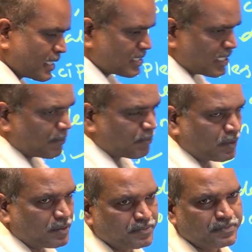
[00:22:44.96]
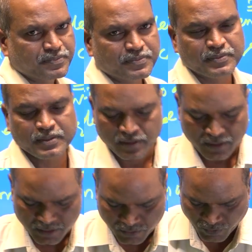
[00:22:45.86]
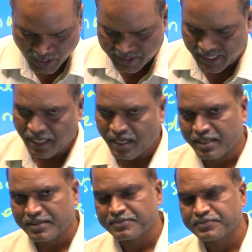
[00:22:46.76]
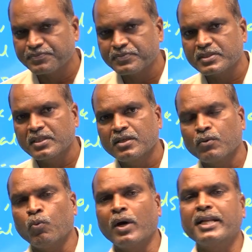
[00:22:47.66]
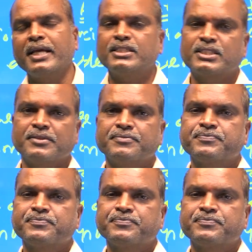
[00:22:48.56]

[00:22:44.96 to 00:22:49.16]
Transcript: example. What they are? One is